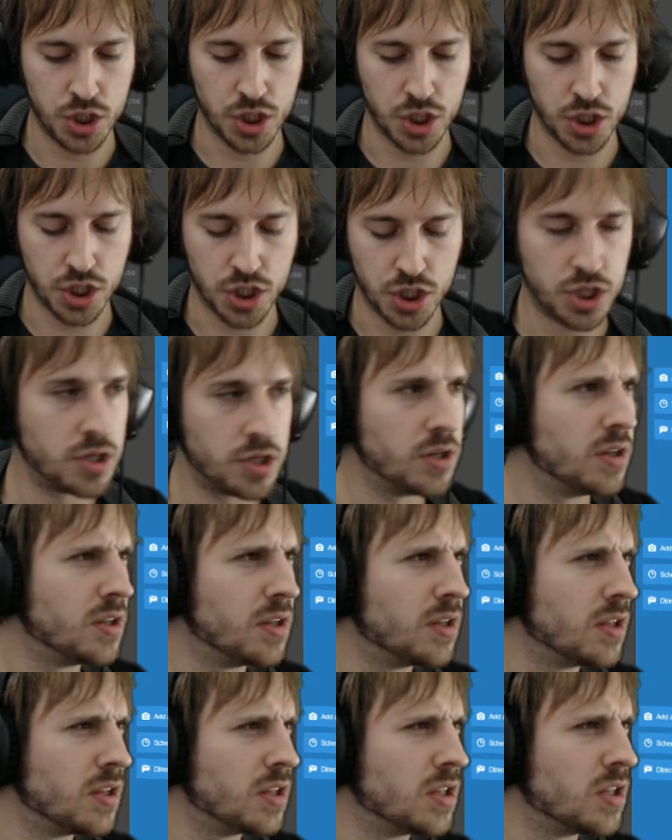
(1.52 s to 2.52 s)
just
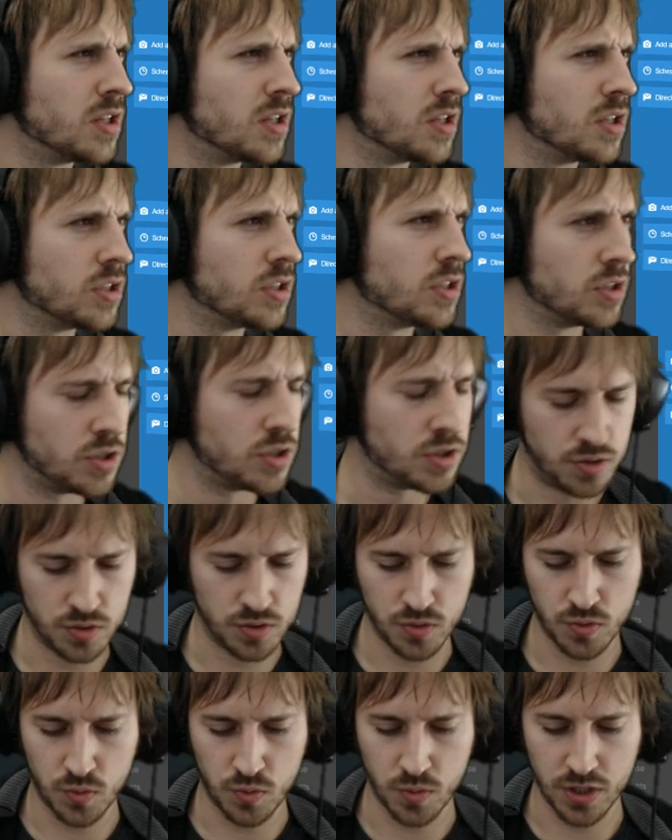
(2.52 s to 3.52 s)

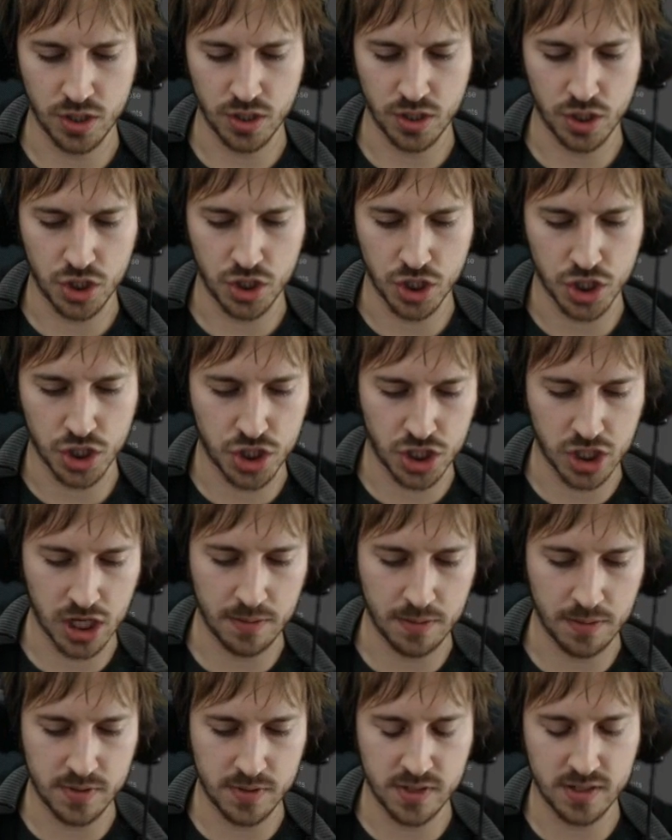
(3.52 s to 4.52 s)
will just
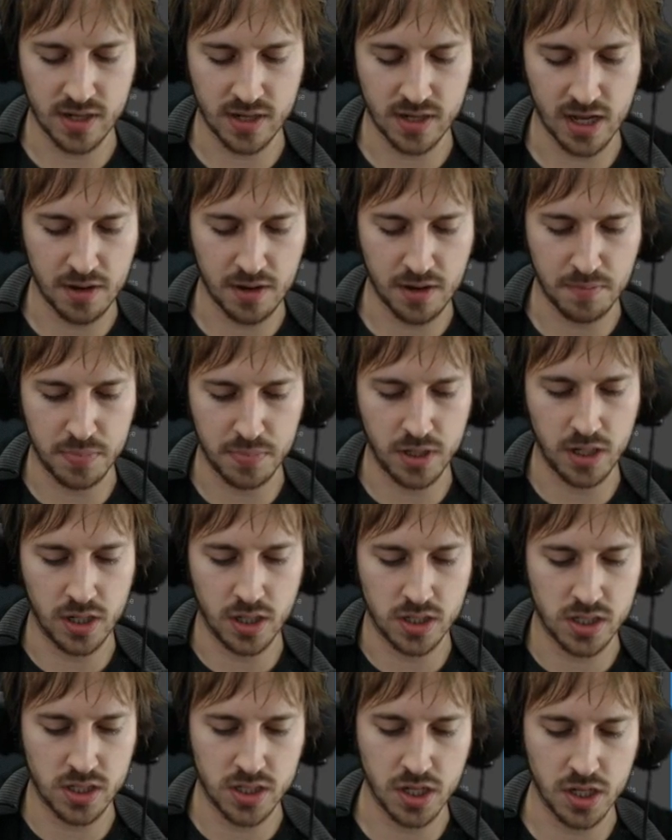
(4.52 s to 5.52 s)
shapes and
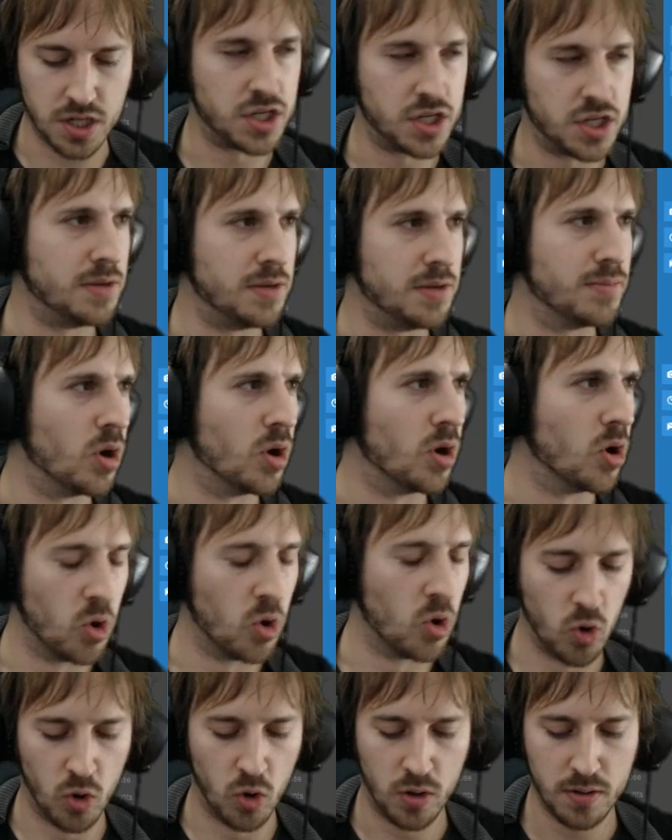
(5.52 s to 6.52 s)
beats a
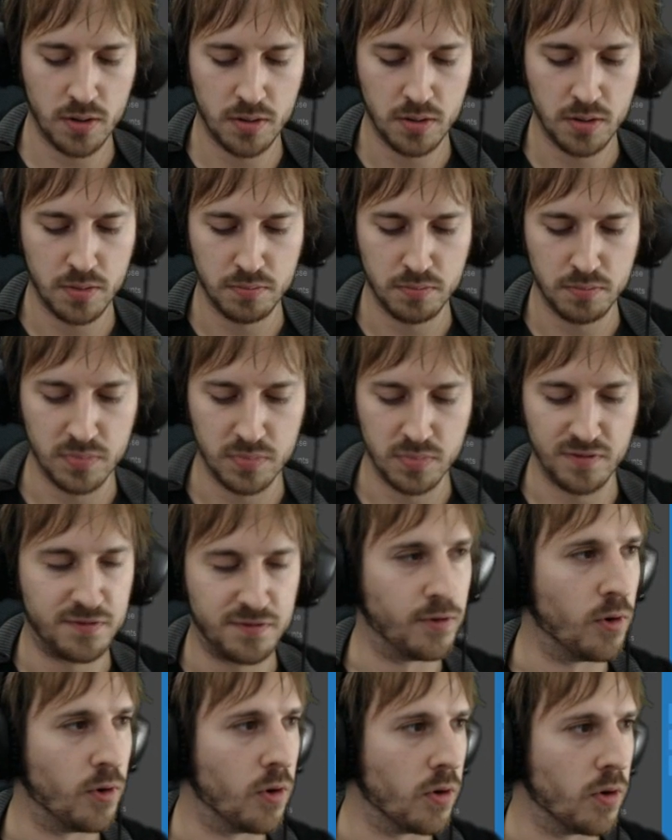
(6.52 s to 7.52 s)
demo
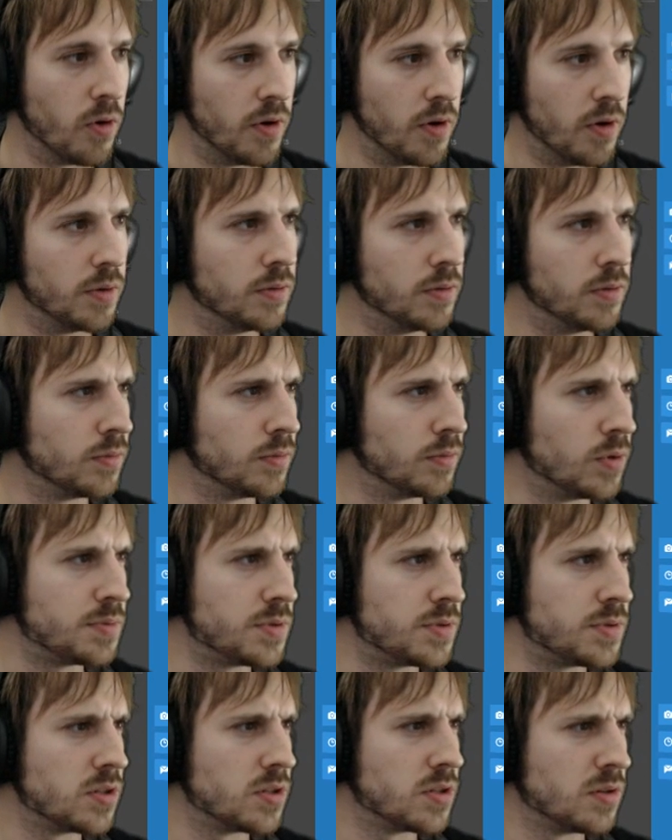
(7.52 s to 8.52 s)
for
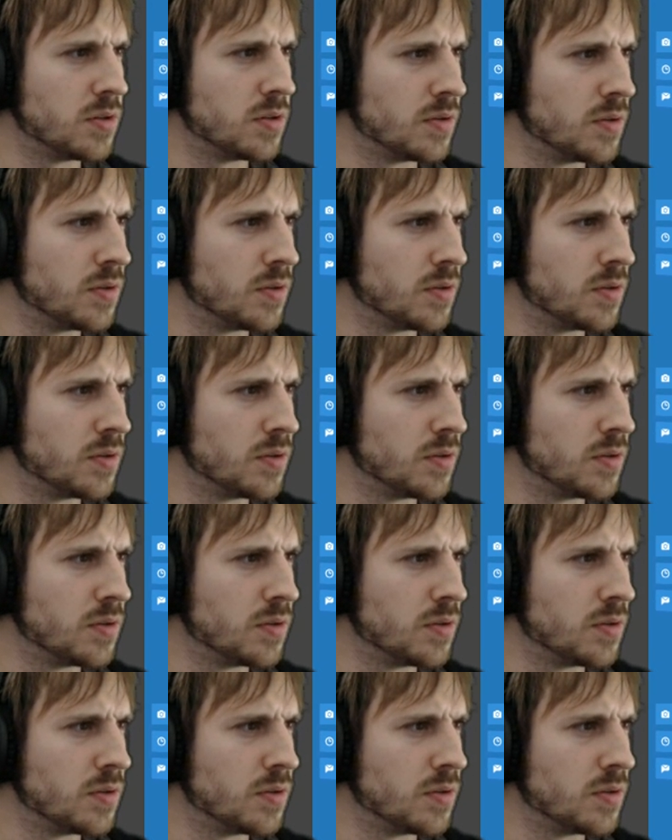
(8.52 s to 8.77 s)
whoops.